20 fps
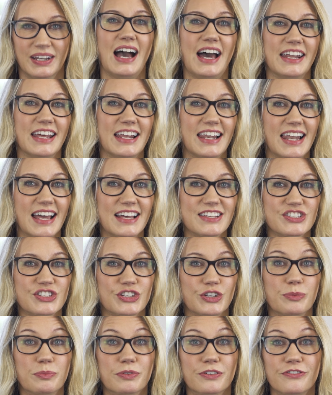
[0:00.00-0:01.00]
and it
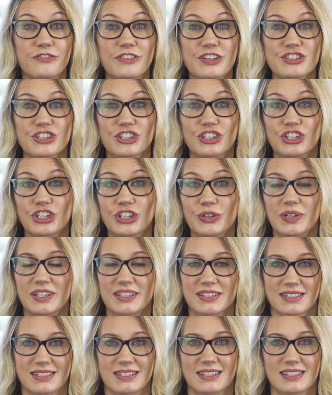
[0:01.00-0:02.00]
lets you provision new
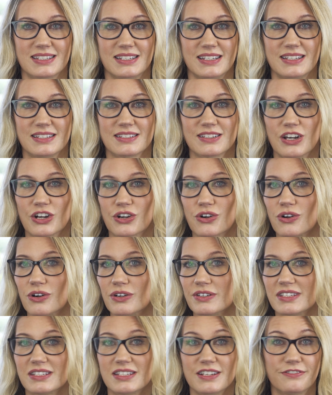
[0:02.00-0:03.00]
instances
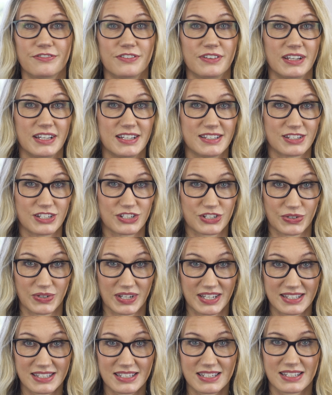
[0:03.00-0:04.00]
across different E C two
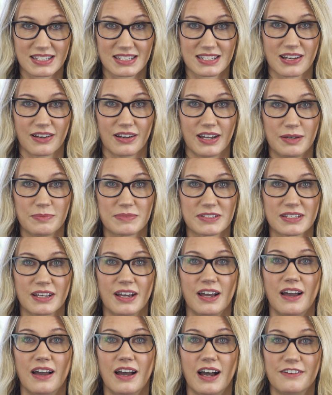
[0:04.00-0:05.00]
instance types,
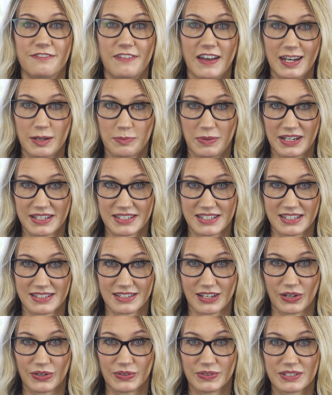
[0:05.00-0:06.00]
availability
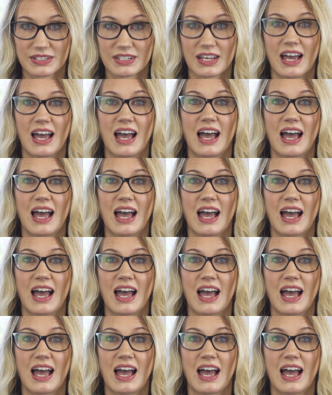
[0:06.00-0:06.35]
zones,